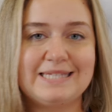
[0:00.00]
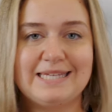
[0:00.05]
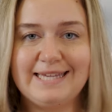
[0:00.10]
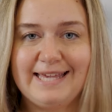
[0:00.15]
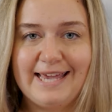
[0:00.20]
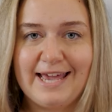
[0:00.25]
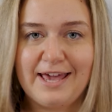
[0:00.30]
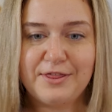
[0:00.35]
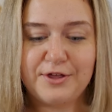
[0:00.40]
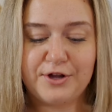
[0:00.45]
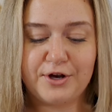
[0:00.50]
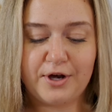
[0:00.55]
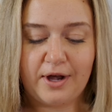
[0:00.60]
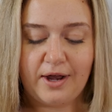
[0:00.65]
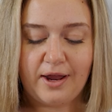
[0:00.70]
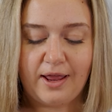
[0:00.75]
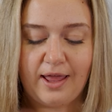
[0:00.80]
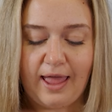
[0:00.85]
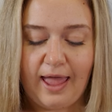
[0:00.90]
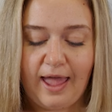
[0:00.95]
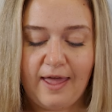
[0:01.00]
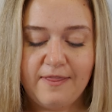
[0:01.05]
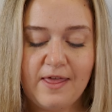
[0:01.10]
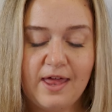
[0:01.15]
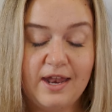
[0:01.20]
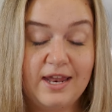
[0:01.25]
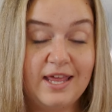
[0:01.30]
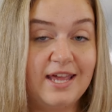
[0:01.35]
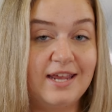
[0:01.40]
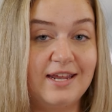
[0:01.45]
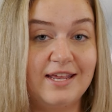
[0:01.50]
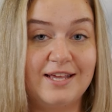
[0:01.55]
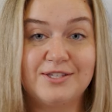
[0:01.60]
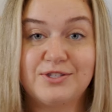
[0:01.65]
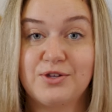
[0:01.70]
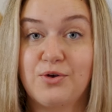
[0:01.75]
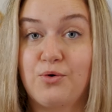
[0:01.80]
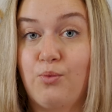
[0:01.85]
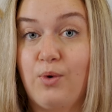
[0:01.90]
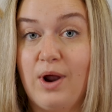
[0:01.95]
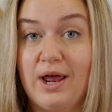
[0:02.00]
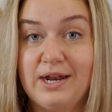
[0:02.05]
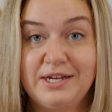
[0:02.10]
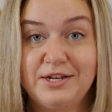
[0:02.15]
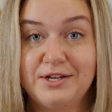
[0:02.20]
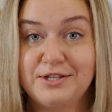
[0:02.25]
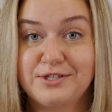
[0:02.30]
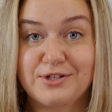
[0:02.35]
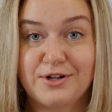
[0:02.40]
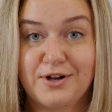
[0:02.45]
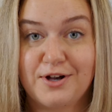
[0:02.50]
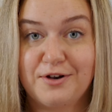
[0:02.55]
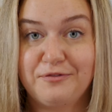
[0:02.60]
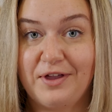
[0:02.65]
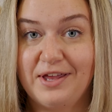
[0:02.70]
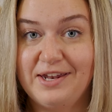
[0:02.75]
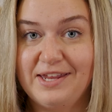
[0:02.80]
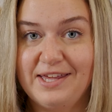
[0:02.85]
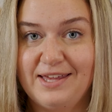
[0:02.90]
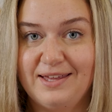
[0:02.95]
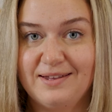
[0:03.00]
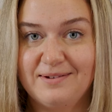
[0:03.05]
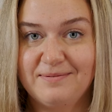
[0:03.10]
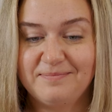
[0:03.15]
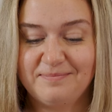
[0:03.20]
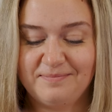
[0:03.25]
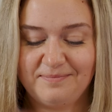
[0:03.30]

together, and then it is ready to serve and eat.